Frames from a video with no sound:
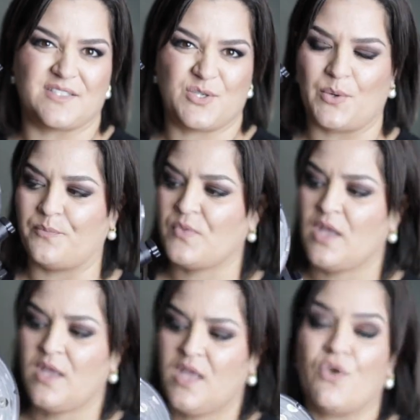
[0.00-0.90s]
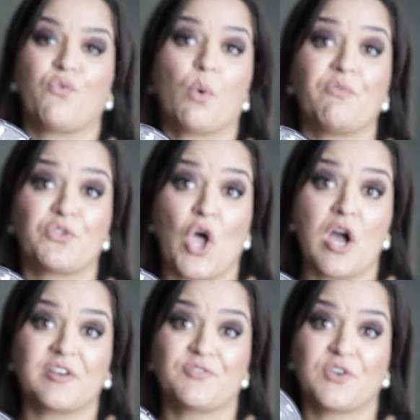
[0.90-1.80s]
So if you're a
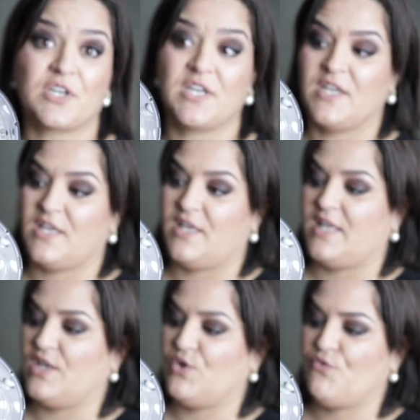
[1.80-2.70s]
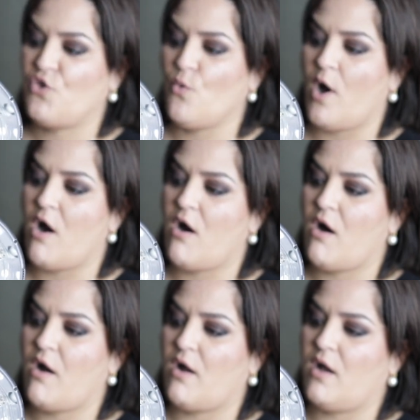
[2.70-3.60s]
photographer and if you
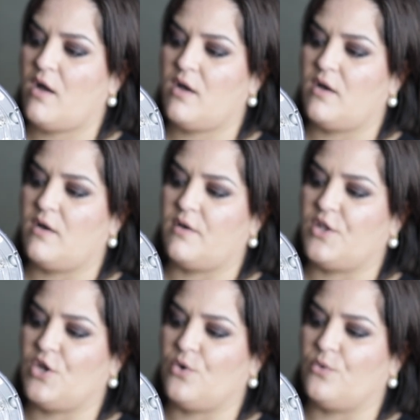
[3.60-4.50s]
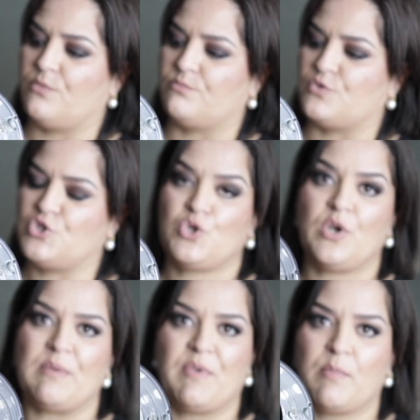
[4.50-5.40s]
are you know,
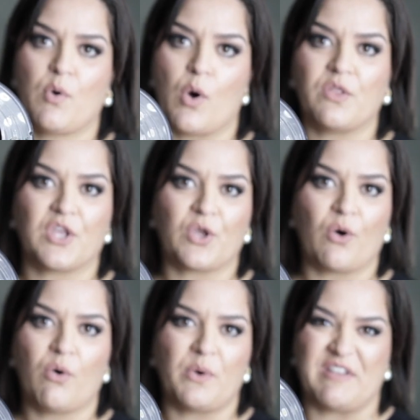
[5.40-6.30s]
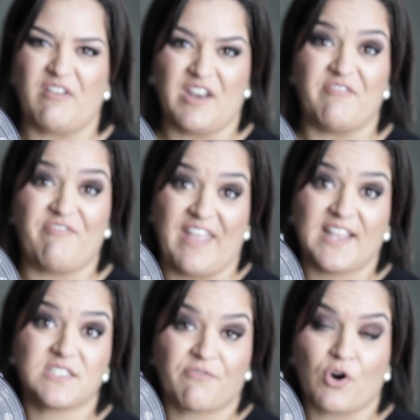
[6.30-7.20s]
shooting people on the go at an
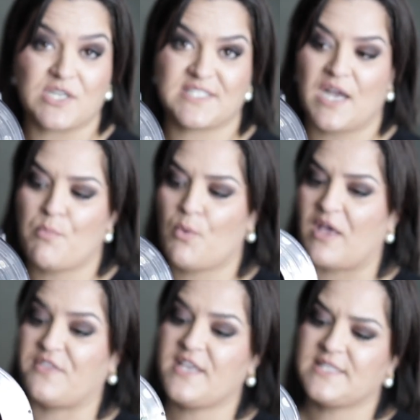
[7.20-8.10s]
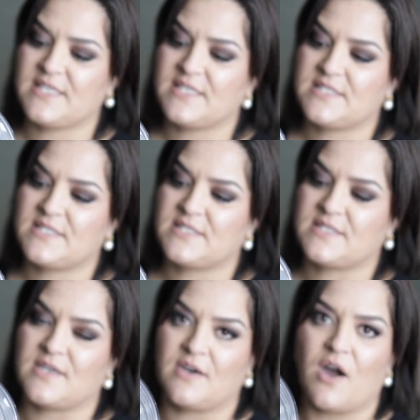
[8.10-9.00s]
event, for example, I think
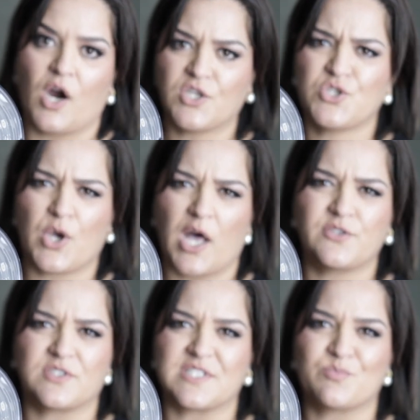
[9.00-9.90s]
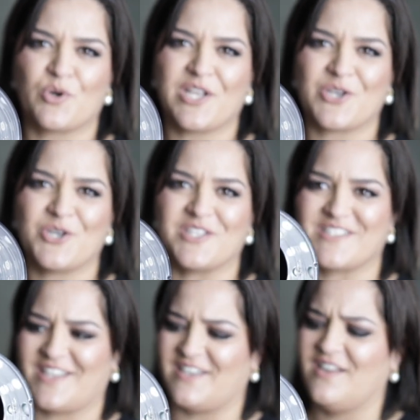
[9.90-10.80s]
this R200 is pretty good,
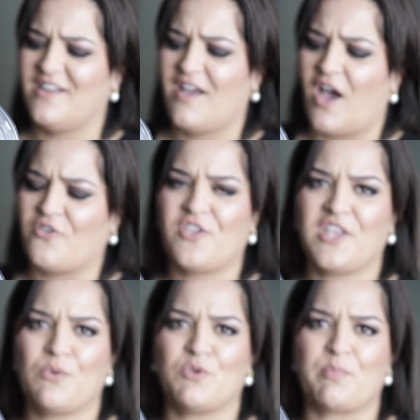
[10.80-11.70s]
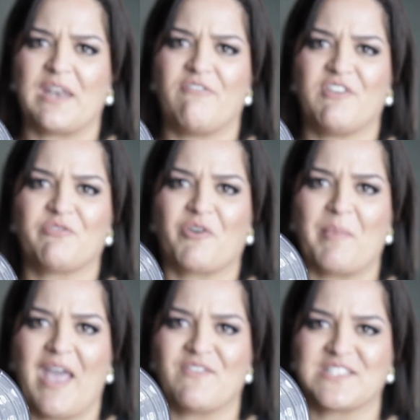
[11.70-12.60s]
and I think you would benefit from
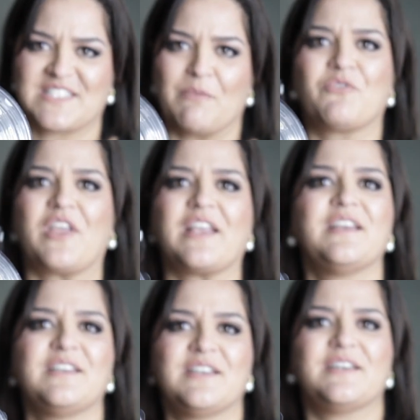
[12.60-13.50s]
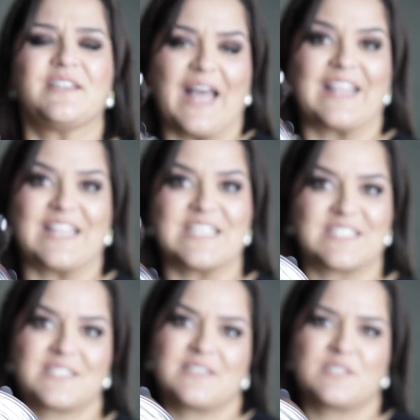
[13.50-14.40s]
having something like
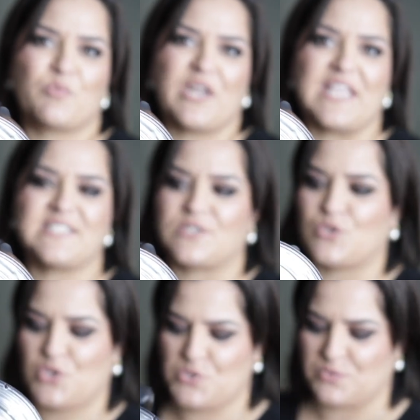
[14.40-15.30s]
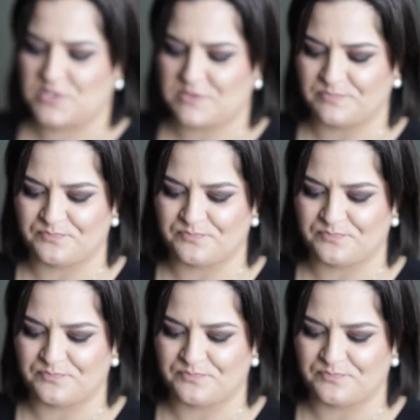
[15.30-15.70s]
this. It's pretty easy to use.